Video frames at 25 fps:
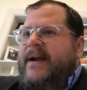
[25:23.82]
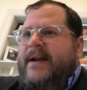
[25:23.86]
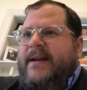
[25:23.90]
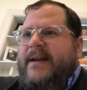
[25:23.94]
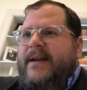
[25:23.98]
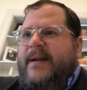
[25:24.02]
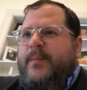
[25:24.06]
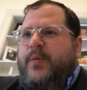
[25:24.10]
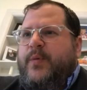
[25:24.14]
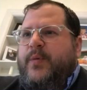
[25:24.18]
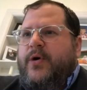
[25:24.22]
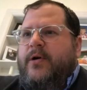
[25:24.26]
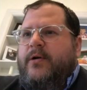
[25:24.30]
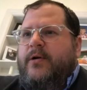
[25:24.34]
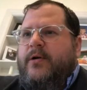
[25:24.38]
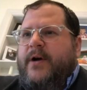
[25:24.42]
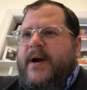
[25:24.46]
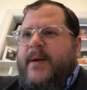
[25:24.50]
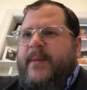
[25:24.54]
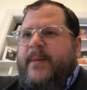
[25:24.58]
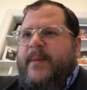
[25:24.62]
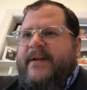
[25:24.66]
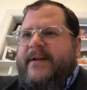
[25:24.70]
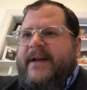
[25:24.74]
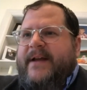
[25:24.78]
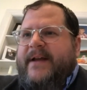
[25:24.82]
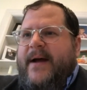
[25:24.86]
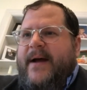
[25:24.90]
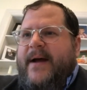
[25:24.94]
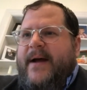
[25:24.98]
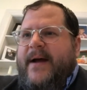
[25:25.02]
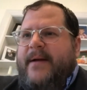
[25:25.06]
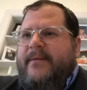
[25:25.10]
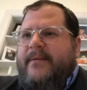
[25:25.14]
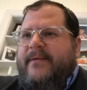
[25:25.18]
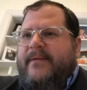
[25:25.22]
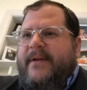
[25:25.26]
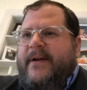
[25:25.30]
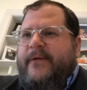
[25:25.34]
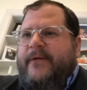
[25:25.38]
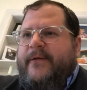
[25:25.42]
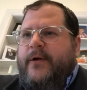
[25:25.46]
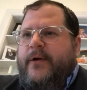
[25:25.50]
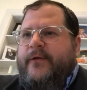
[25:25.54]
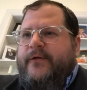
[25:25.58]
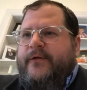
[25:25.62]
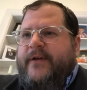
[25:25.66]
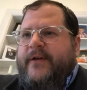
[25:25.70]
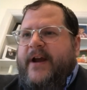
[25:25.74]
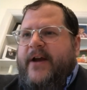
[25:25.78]
the programming that the
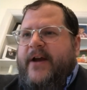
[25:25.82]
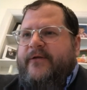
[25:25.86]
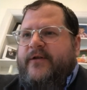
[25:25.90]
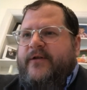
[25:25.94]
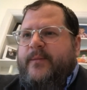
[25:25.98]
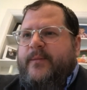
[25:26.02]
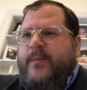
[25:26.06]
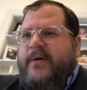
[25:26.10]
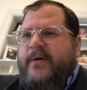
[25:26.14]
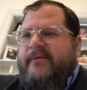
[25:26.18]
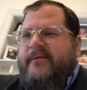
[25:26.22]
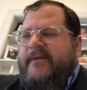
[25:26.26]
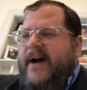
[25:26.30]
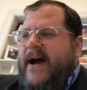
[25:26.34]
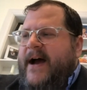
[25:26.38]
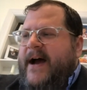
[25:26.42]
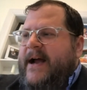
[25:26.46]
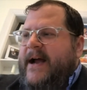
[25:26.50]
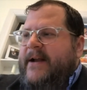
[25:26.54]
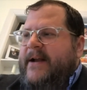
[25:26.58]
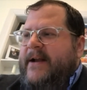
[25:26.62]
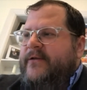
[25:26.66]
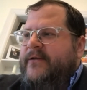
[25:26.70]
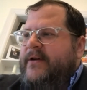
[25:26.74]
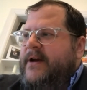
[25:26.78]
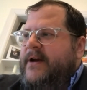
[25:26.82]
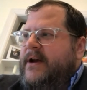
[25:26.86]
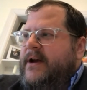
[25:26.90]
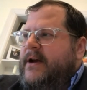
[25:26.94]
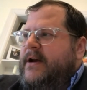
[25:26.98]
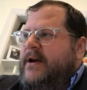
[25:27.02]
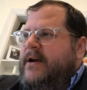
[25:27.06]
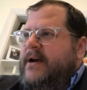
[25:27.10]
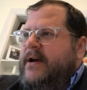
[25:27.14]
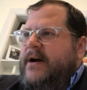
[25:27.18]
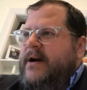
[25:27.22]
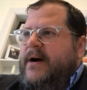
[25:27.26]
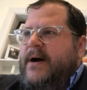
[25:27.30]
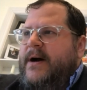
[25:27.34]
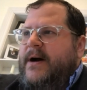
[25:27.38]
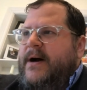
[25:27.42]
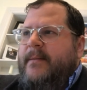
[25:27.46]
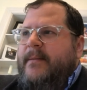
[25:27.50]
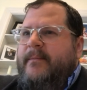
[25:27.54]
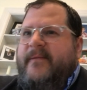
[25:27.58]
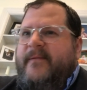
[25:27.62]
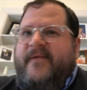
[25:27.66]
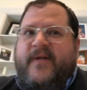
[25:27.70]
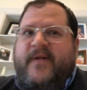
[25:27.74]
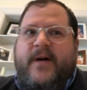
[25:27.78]
association provides,
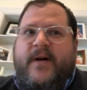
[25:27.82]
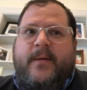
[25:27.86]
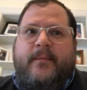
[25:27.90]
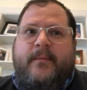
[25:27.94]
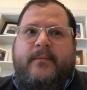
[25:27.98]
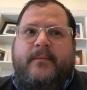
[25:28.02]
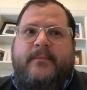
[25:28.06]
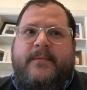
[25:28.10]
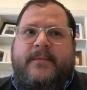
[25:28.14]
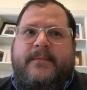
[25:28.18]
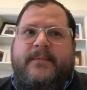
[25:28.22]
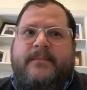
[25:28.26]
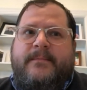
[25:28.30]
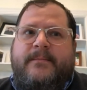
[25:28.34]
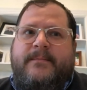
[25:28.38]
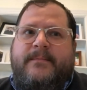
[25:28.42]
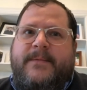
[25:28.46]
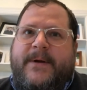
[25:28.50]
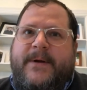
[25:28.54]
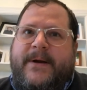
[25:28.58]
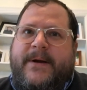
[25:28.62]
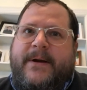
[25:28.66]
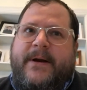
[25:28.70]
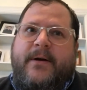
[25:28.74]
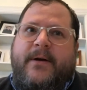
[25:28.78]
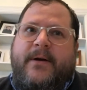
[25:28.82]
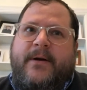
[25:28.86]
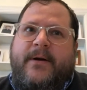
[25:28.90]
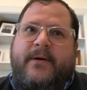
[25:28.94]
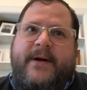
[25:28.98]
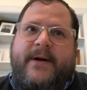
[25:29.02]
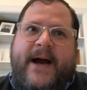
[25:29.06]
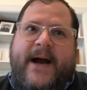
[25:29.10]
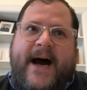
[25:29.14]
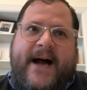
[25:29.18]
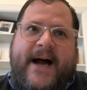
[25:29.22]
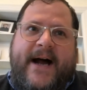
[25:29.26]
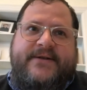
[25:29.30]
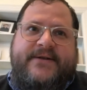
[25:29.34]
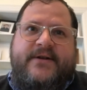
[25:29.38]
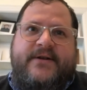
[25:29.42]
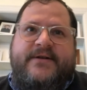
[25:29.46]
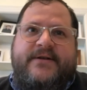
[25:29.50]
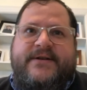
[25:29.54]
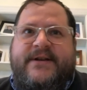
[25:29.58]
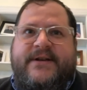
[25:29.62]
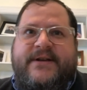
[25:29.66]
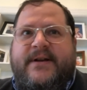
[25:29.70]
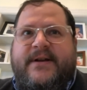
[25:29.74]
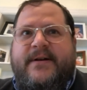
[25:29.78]
from
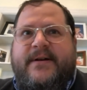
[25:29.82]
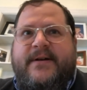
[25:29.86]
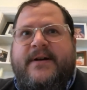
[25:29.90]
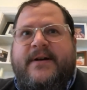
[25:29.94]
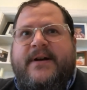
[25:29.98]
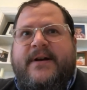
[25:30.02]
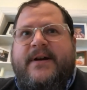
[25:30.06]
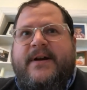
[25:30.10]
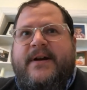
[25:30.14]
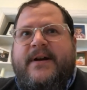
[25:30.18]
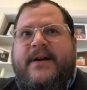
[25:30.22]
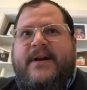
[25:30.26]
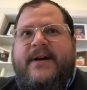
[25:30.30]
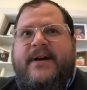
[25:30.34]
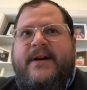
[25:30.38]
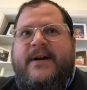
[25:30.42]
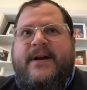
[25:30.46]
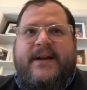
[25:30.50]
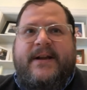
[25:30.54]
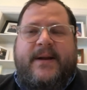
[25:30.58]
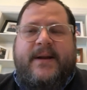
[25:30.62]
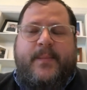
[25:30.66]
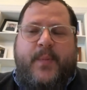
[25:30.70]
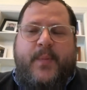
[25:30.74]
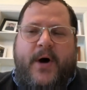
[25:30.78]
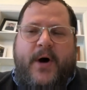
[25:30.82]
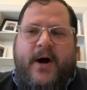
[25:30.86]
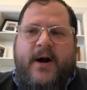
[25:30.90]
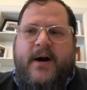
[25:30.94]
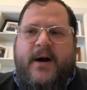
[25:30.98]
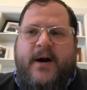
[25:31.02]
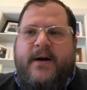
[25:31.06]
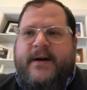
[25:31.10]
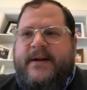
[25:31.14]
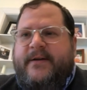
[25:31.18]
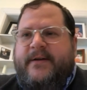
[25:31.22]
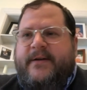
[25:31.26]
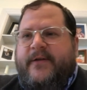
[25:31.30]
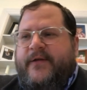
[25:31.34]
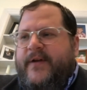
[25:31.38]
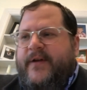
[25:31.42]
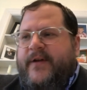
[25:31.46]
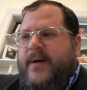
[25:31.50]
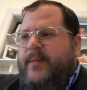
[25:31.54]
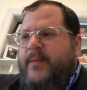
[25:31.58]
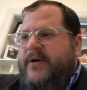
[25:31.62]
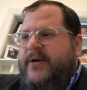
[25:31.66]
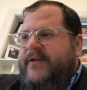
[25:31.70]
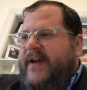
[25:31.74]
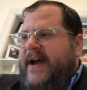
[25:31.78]
concerts in the park in the
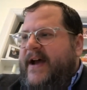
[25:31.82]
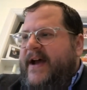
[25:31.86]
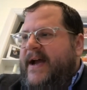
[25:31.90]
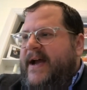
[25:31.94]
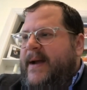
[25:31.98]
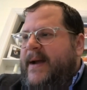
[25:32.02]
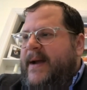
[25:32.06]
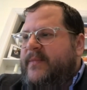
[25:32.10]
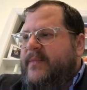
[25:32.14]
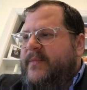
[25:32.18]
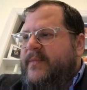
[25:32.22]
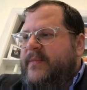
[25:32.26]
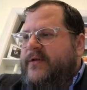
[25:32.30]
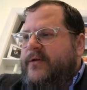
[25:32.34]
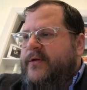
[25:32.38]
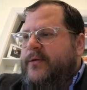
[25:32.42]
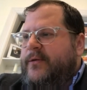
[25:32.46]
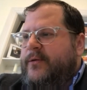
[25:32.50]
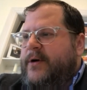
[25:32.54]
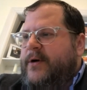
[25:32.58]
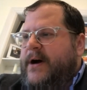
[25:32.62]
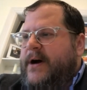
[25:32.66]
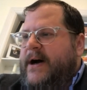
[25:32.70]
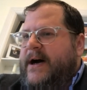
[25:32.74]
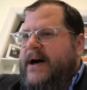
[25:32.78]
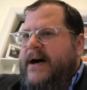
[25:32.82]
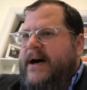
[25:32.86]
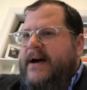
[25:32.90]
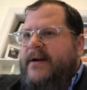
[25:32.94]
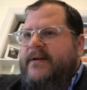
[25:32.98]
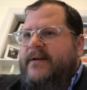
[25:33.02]
summertime to